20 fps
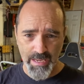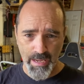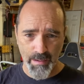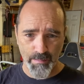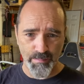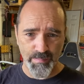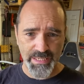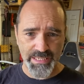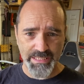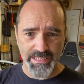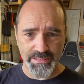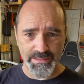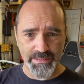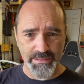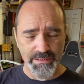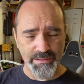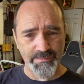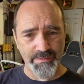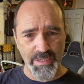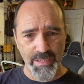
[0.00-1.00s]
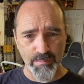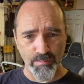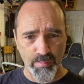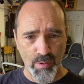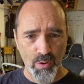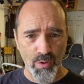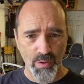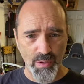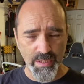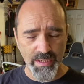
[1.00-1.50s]
a baker delivery
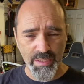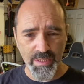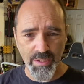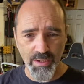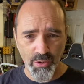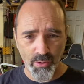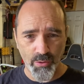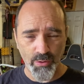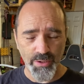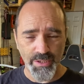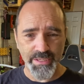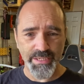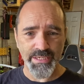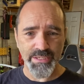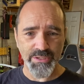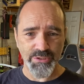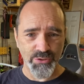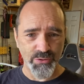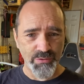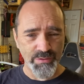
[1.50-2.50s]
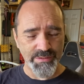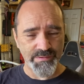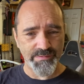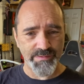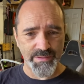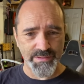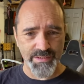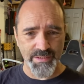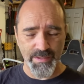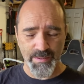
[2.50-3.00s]
boy, or an exhaust
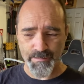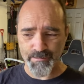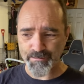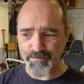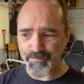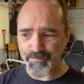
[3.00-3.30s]
fitter.